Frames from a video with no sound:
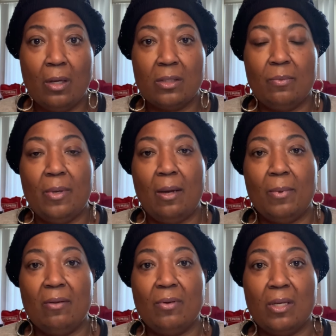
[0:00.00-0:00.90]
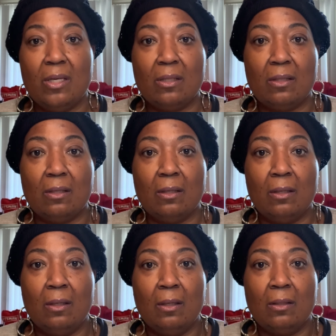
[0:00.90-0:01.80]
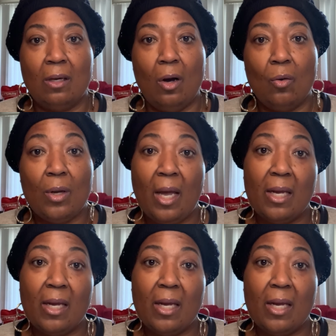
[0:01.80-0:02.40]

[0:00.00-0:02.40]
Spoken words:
to be able to even get the okay